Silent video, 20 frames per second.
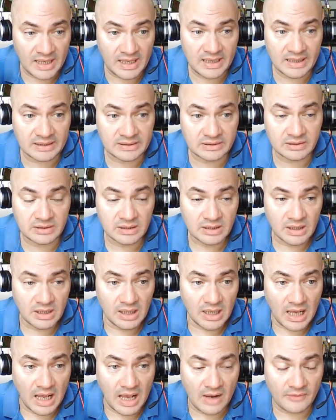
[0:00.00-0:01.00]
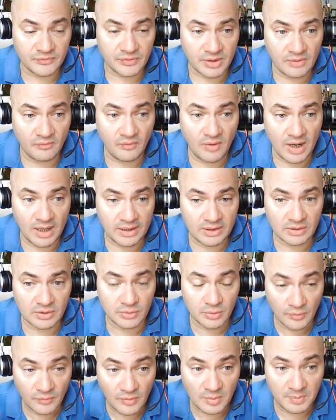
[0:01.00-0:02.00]
and after a while,
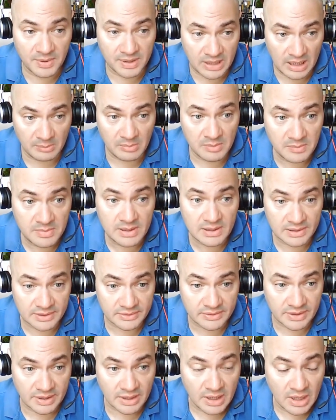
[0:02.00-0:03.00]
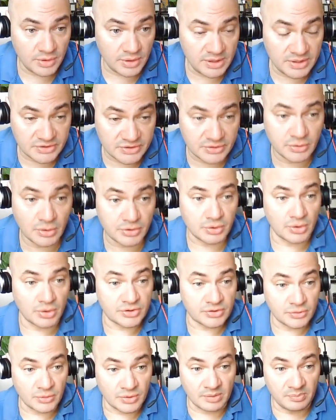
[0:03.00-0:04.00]
you will become a millionaire. It's your
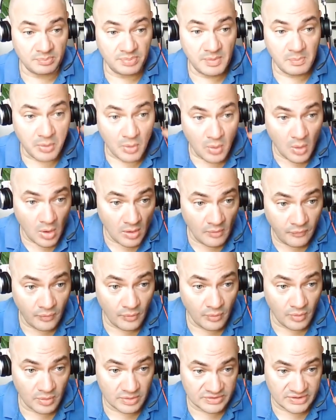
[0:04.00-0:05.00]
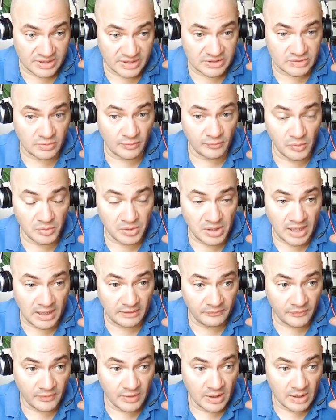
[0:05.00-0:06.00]
choice. You can be broke for the rest of your life.
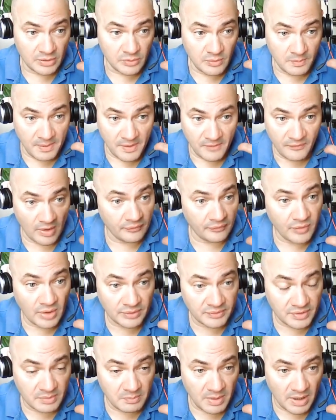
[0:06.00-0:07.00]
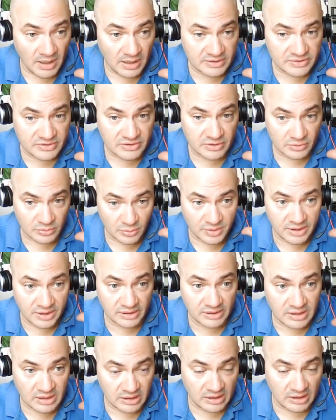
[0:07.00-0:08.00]
You pay $500 to
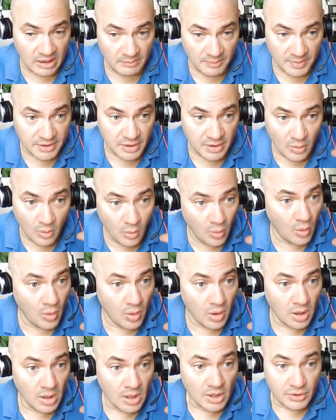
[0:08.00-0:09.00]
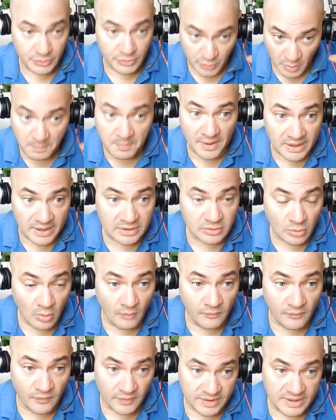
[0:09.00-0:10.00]
a company, or you pay it
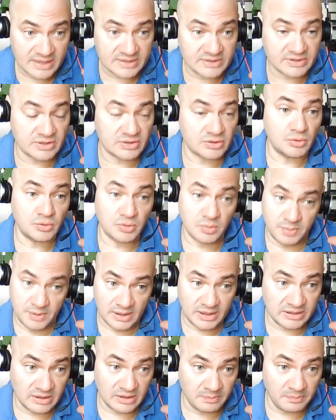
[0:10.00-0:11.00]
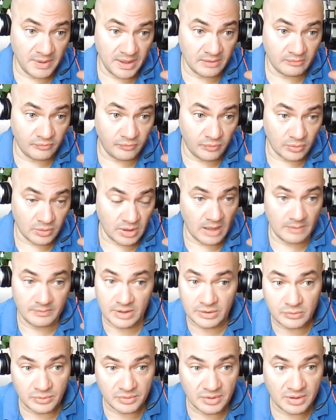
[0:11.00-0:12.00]
off. Yes, it's going to be a little pain. I'm
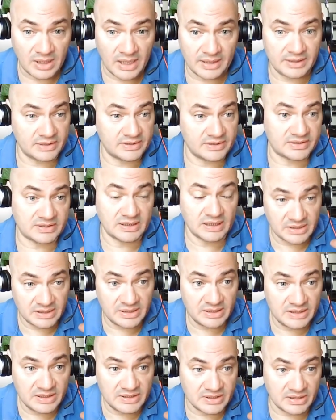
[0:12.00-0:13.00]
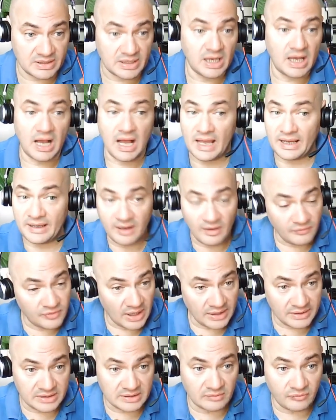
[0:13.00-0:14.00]
not going to lie. It's not easy. I have
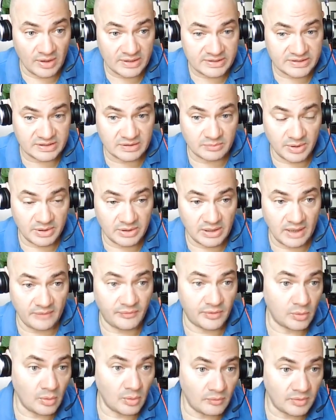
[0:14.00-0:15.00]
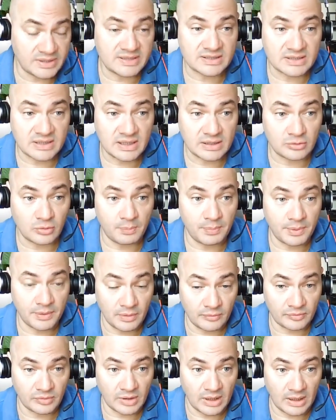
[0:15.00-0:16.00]
done it twice in my life. I know what it's like to pay
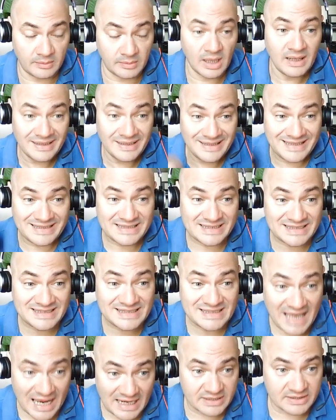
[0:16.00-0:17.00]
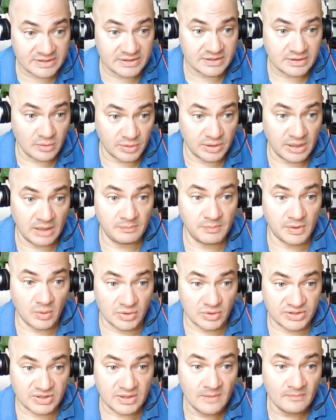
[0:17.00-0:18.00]
off debt. It sucks, okay?
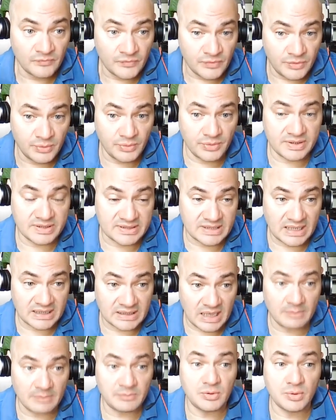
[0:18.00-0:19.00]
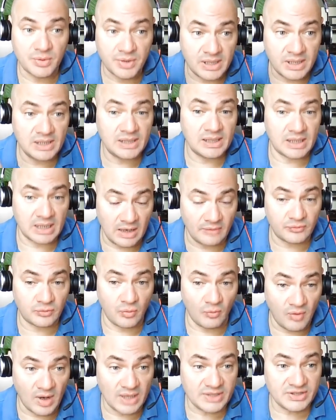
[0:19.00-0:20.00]
Because during that time, you really have to
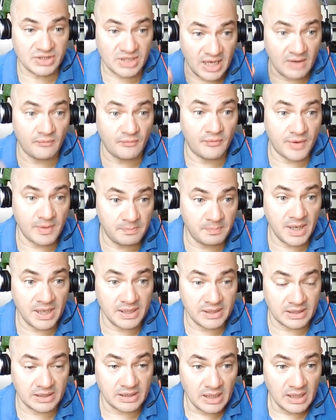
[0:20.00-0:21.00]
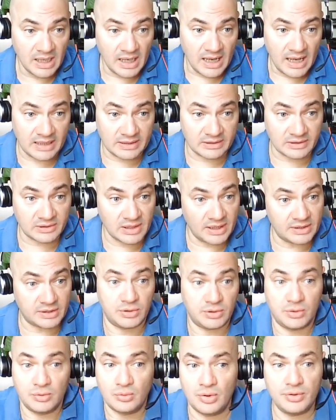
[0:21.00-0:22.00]
watch every penny. And like
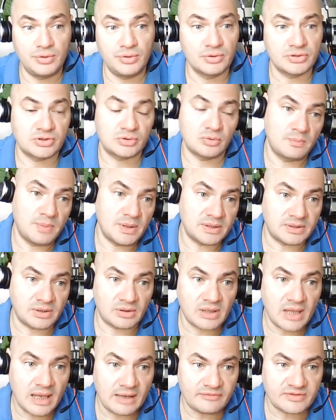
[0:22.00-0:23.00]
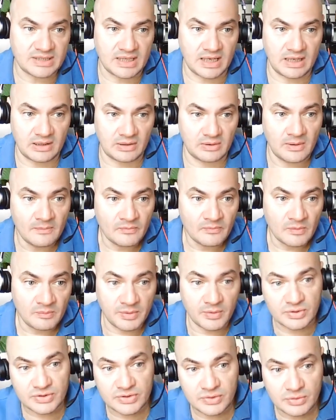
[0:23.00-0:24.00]
you are used to a better lifestyle
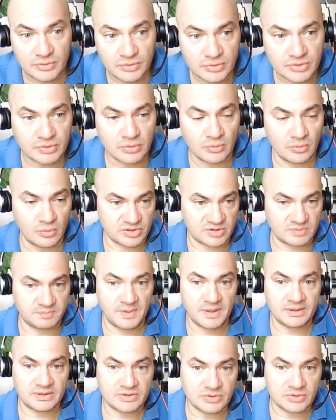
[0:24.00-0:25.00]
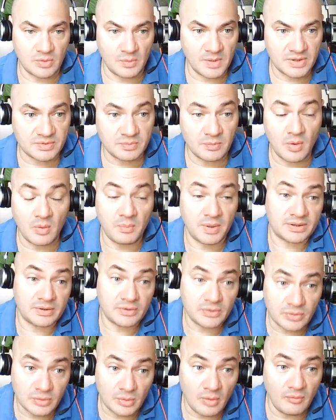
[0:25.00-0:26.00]
because you used to spend so much more. But
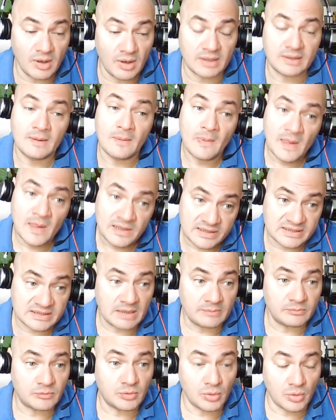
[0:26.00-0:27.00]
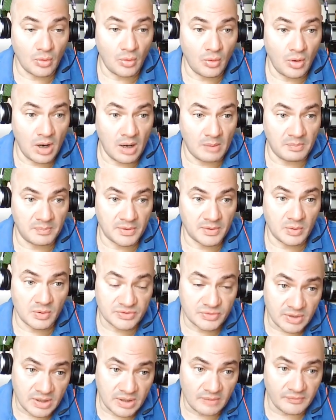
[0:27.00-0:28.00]
you know what? It's time to grow up because
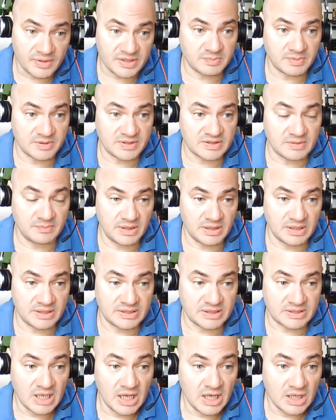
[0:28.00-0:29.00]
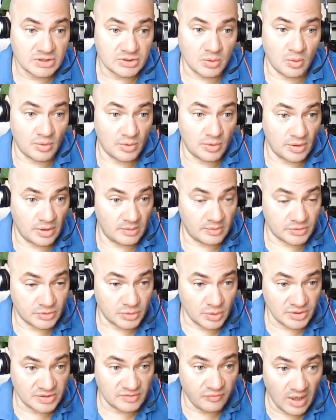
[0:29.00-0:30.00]
you have responsibilities. So
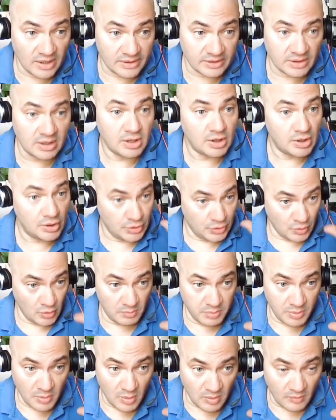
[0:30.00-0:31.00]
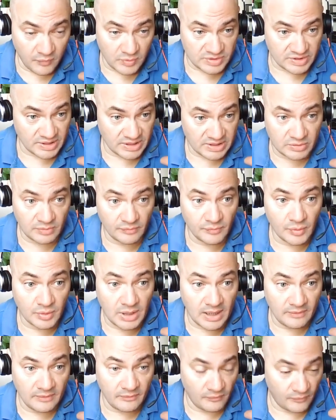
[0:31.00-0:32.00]
choice one, you're broke for the rest of your
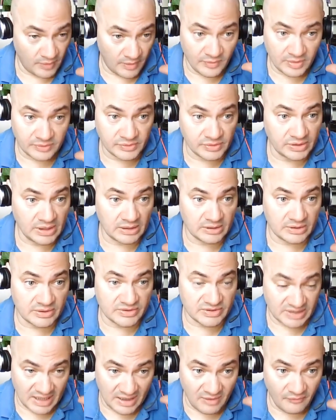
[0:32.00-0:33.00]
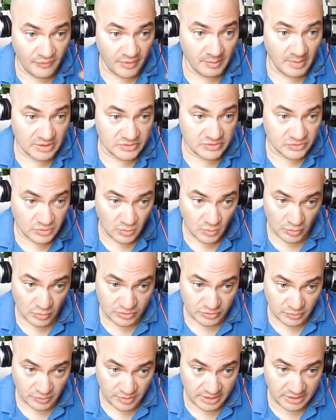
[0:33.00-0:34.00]
$500 every month goes
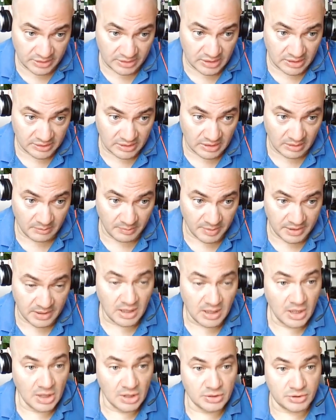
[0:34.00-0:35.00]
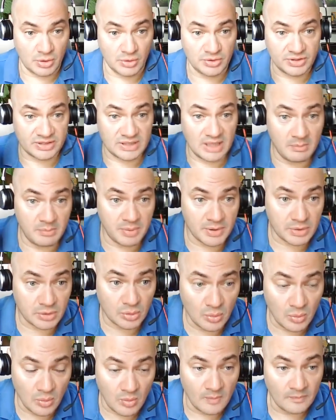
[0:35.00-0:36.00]
to credit card company. Choice number
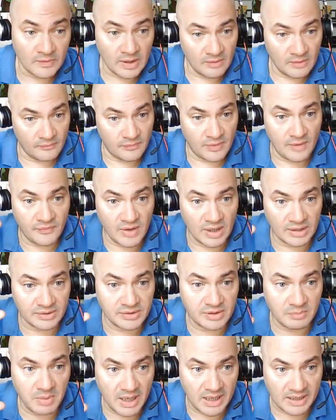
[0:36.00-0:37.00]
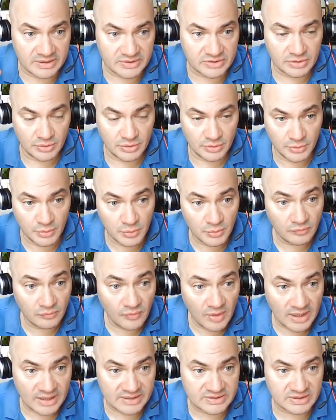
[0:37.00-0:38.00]
two, $500. You
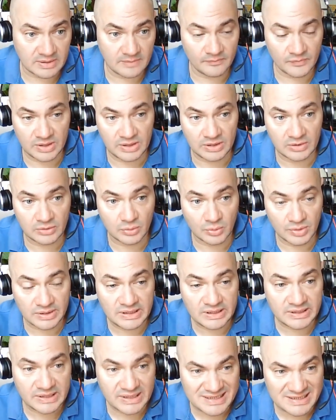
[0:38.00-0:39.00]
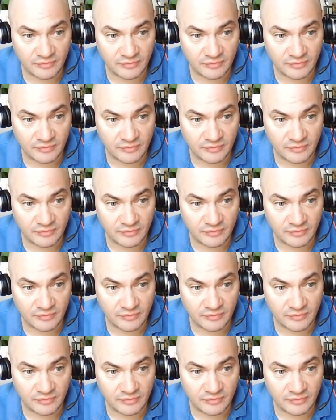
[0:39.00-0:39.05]
invest into an index